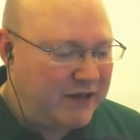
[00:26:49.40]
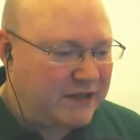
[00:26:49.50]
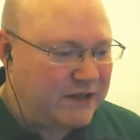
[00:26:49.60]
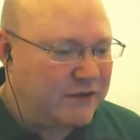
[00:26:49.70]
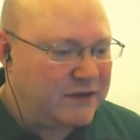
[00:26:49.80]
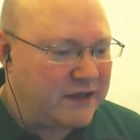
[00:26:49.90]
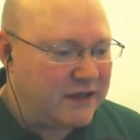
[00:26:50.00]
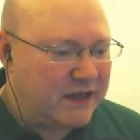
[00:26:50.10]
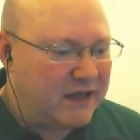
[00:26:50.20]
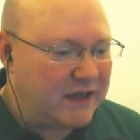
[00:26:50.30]
tools that
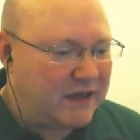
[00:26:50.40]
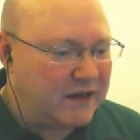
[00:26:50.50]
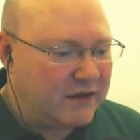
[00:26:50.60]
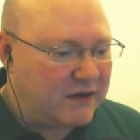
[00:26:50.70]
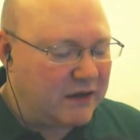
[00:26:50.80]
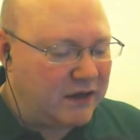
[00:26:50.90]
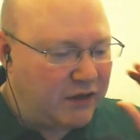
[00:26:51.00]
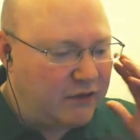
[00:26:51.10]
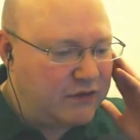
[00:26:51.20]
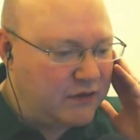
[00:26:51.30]
they can
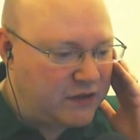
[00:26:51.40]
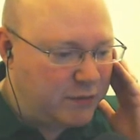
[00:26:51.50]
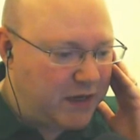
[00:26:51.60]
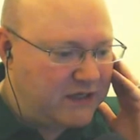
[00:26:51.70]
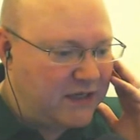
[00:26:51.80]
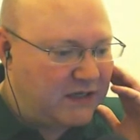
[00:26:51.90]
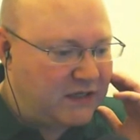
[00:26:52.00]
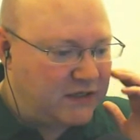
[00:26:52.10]
use on the space station.